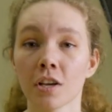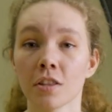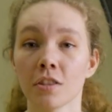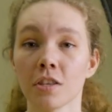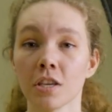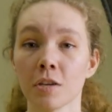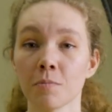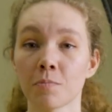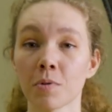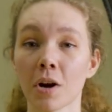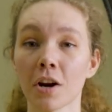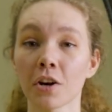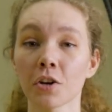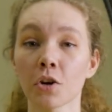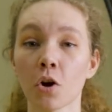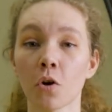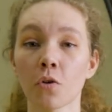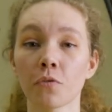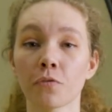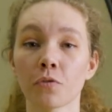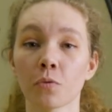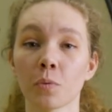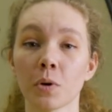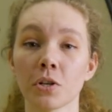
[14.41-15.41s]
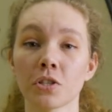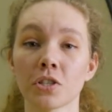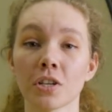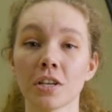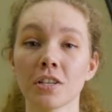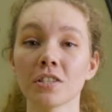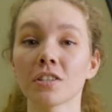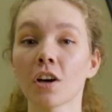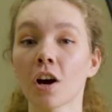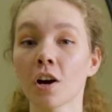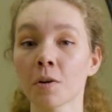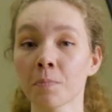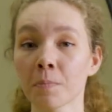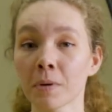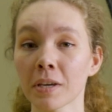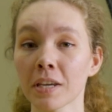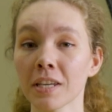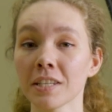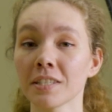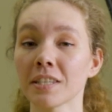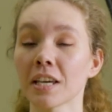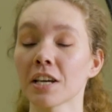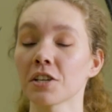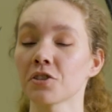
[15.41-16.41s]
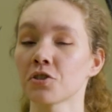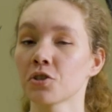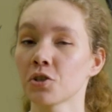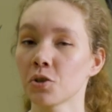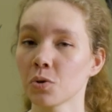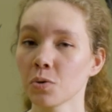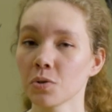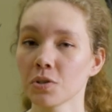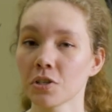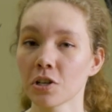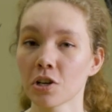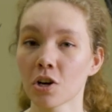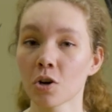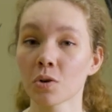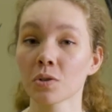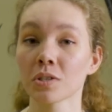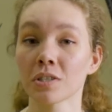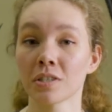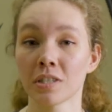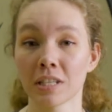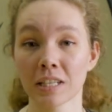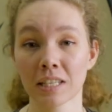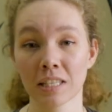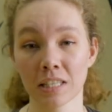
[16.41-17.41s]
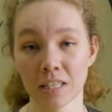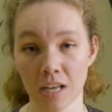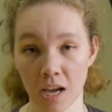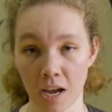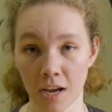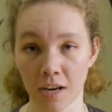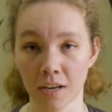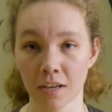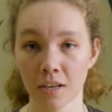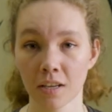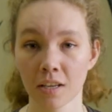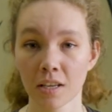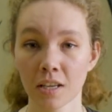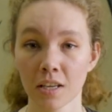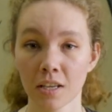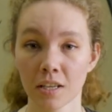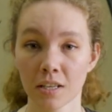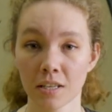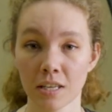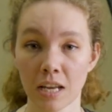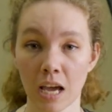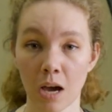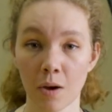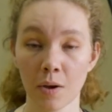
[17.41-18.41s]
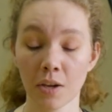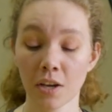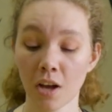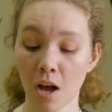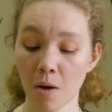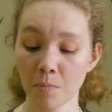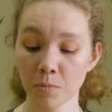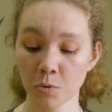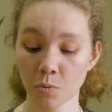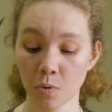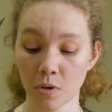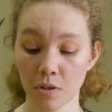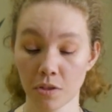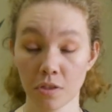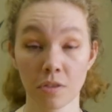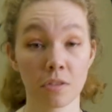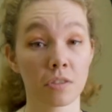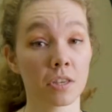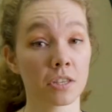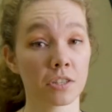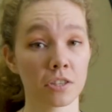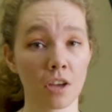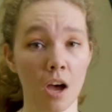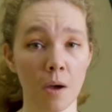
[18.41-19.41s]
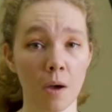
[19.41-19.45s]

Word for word: the product code for which is RP-2069. Now, it comes with this